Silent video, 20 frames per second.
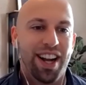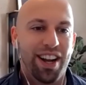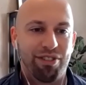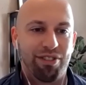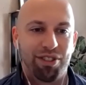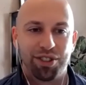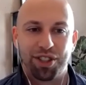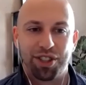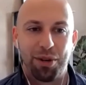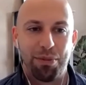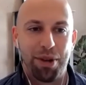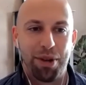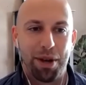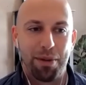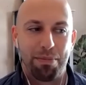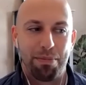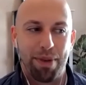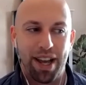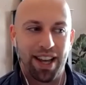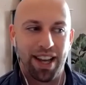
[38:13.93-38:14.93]
if there's going to be
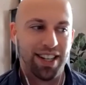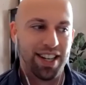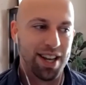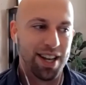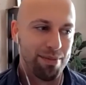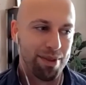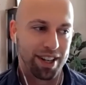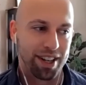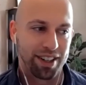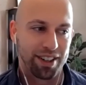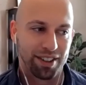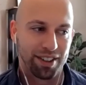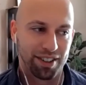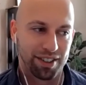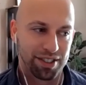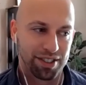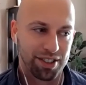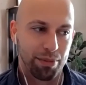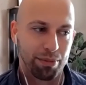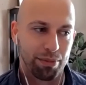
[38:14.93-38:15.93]
a pandemic
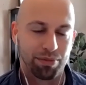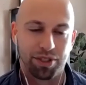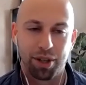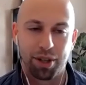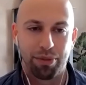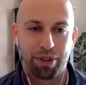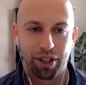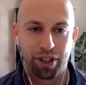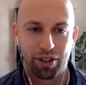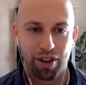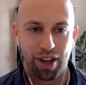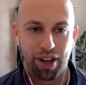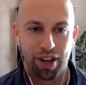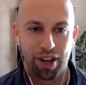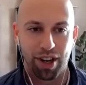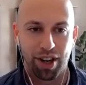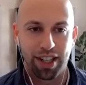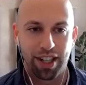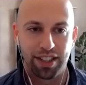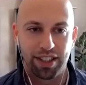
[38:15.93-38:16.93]
or some something
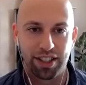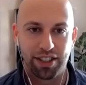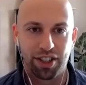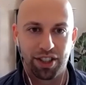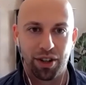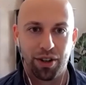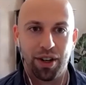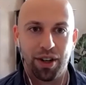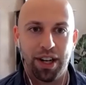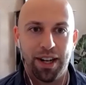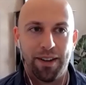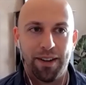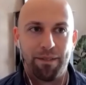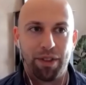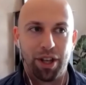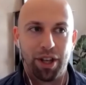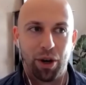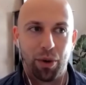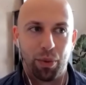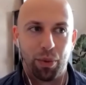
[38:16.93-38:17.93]
crazy. So
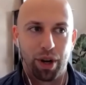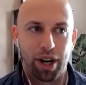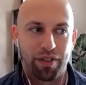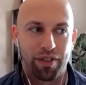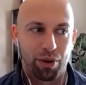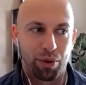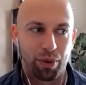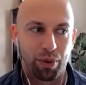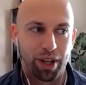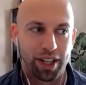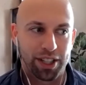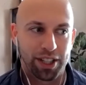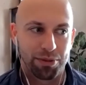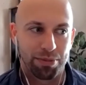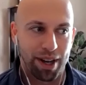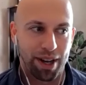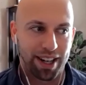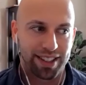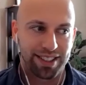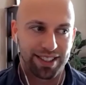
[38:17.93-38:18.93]
you know whatever we
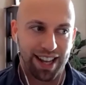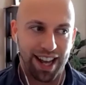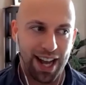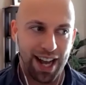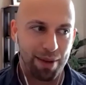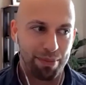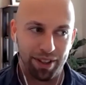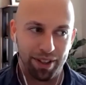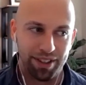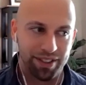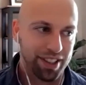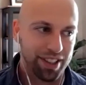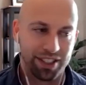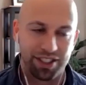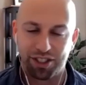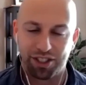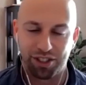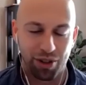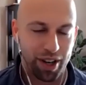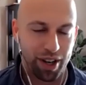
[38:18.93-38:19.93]
expect to happen, let's
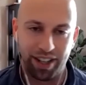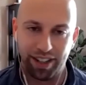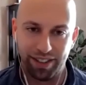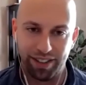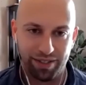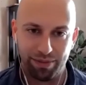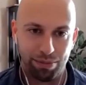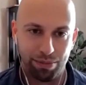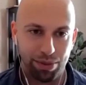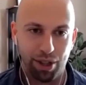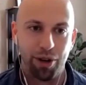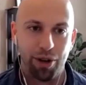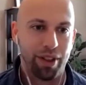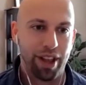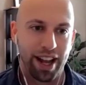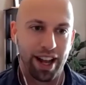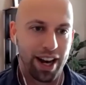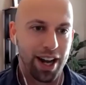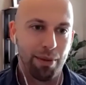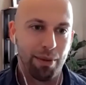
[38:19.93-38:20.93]
just go ahead and blow
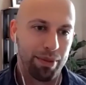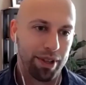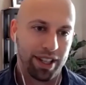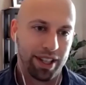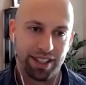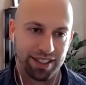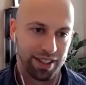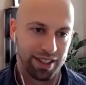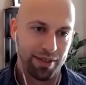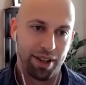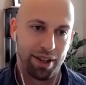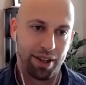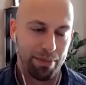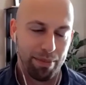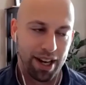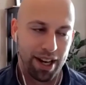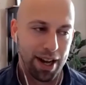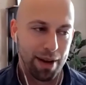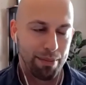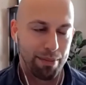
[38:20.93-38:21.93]
that up because it, it
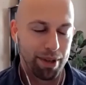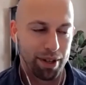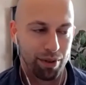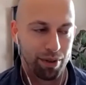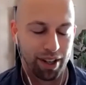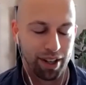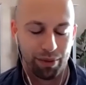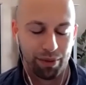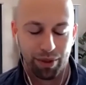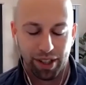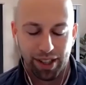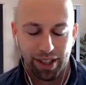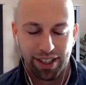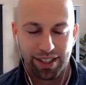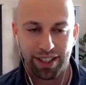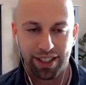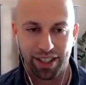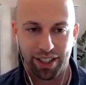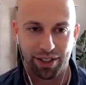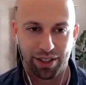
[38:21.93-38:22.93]
may not be re-
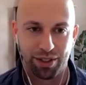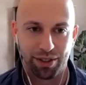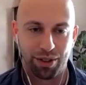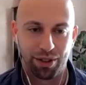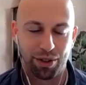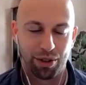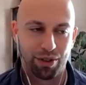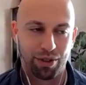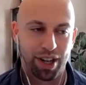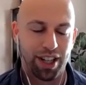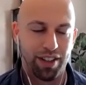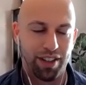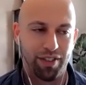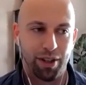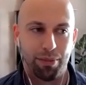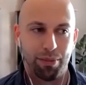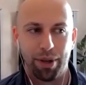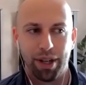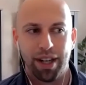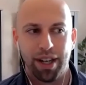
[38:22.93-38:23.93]
realistic or, or
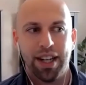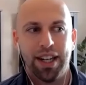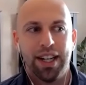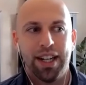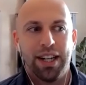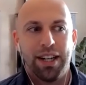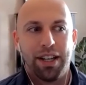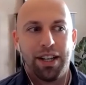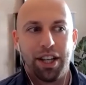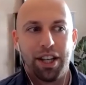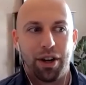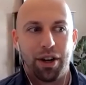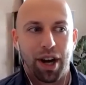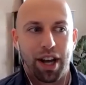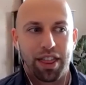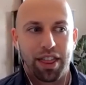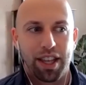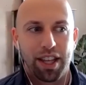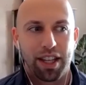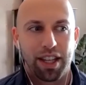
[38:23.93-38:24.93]
relevant. But you know
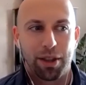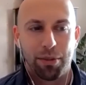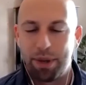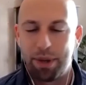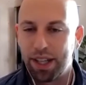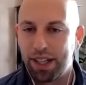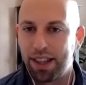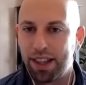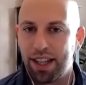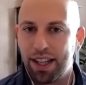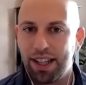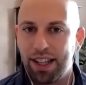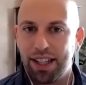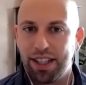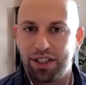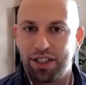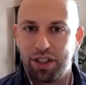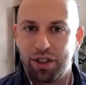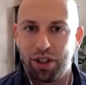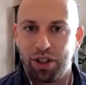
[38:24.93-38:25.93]
I think the big thing
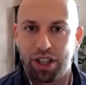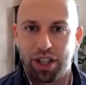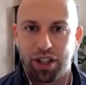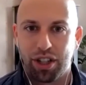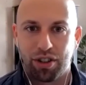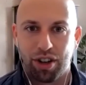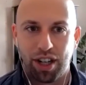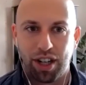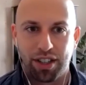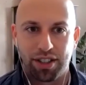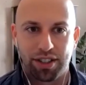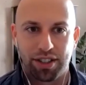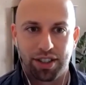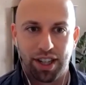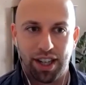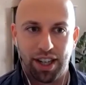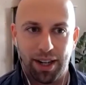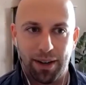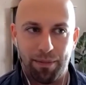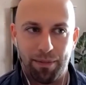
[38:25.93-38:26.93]
is you look across
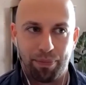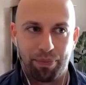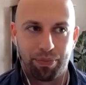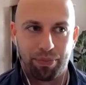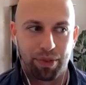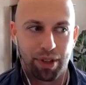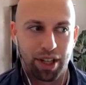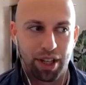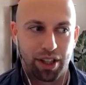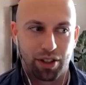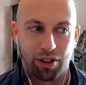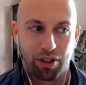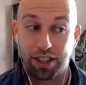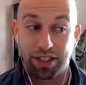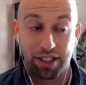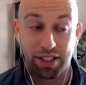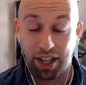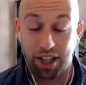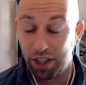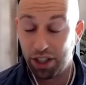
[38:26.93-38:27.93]
um,
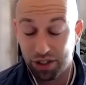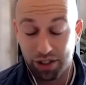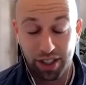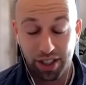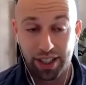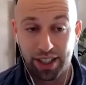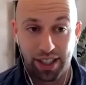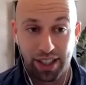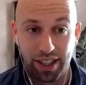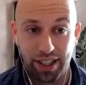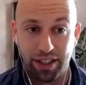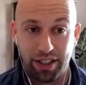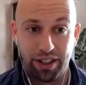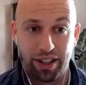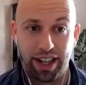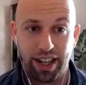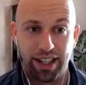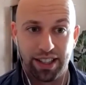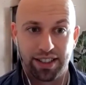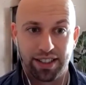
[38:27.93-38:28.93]
across the country in the
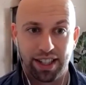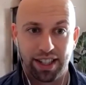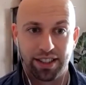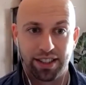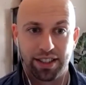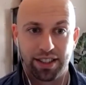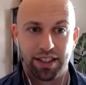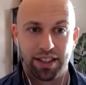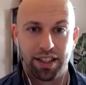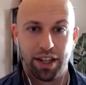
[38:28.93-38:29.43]
United States.